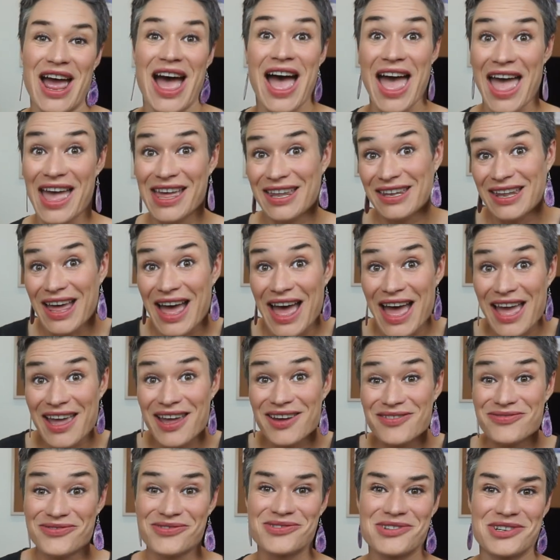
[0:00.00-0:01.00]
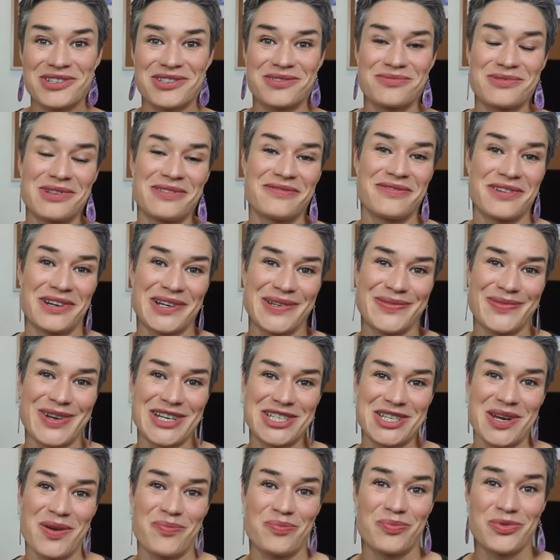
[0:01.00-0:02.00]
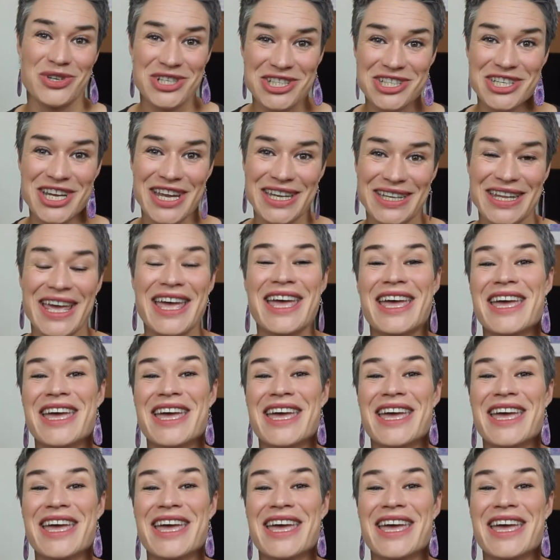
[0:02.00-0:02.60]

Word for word: And I, of course, will very much appreciate